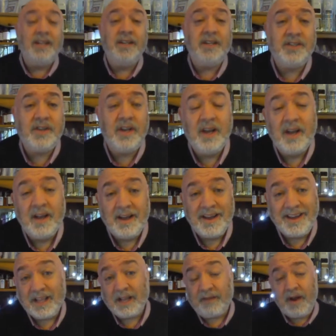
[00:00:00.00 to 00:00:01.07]
industry,
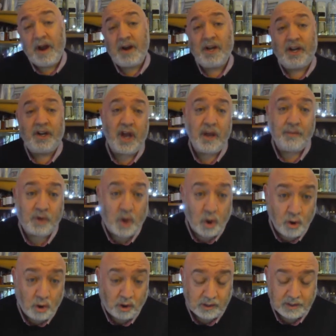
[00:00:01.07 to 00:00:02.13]
you'll have heard of Graham
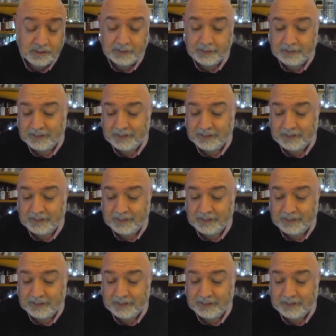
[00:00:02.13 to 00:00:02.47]
Cool.